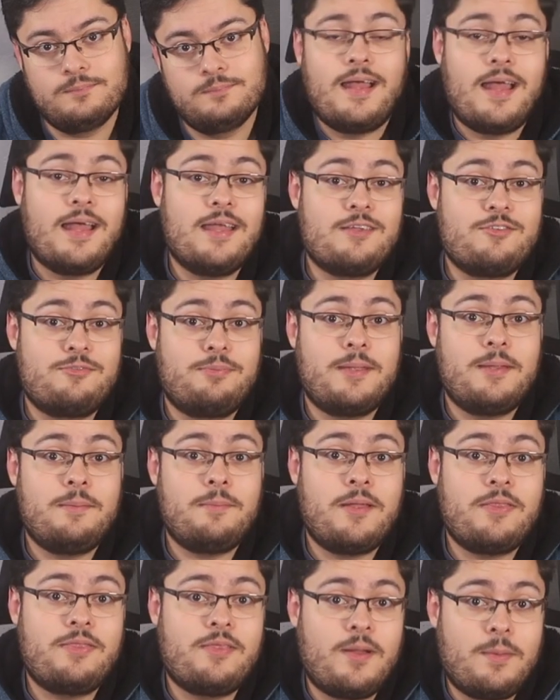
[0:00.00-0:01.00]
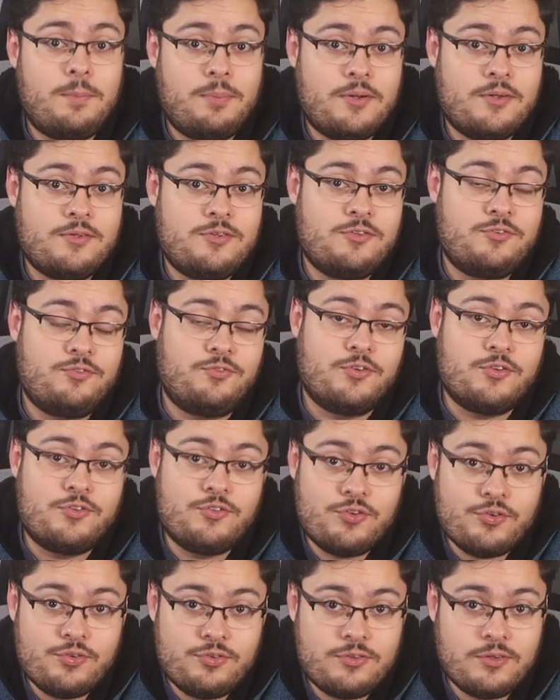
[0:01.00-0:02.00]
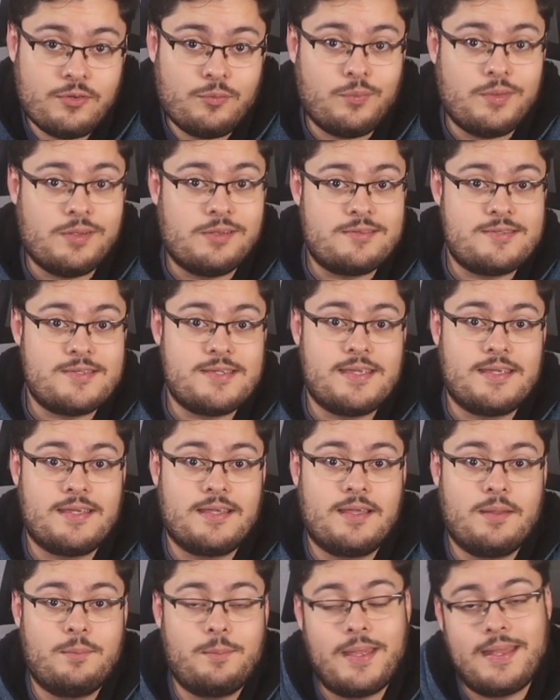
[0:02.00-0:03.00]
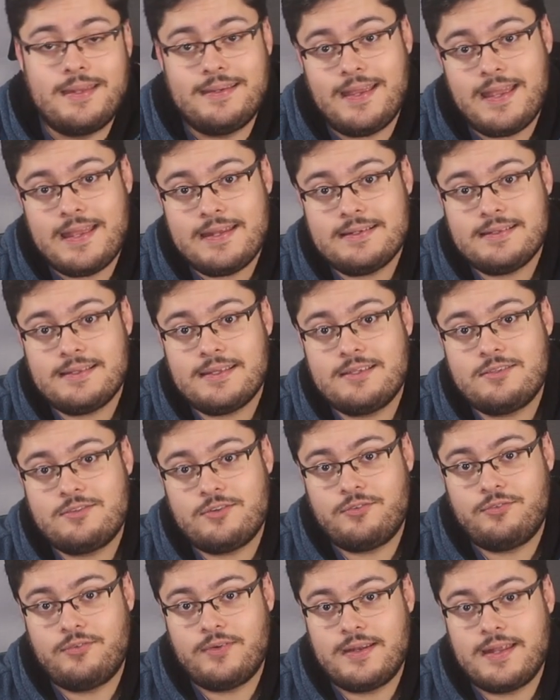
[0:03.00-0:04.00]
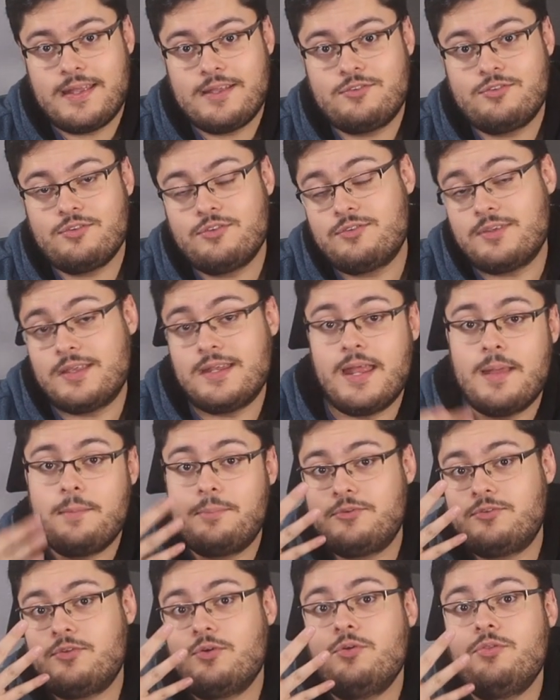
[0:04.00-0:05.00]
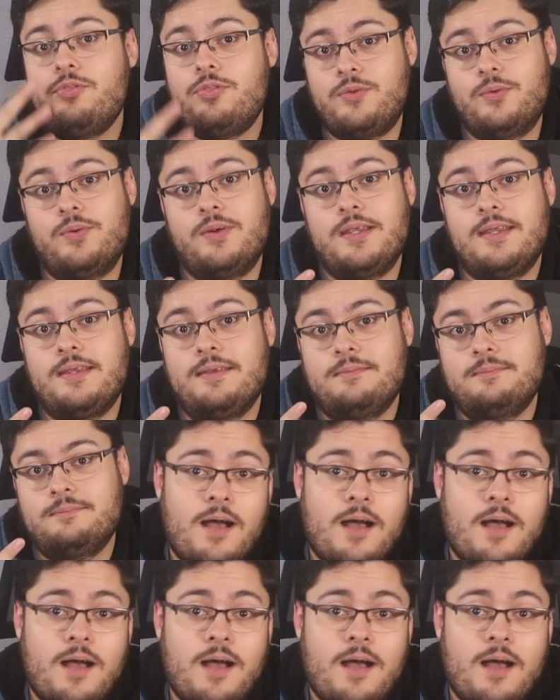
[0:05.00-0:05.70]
I explained my thought process for choosing Realty Income and analyzed their financials in episode 3.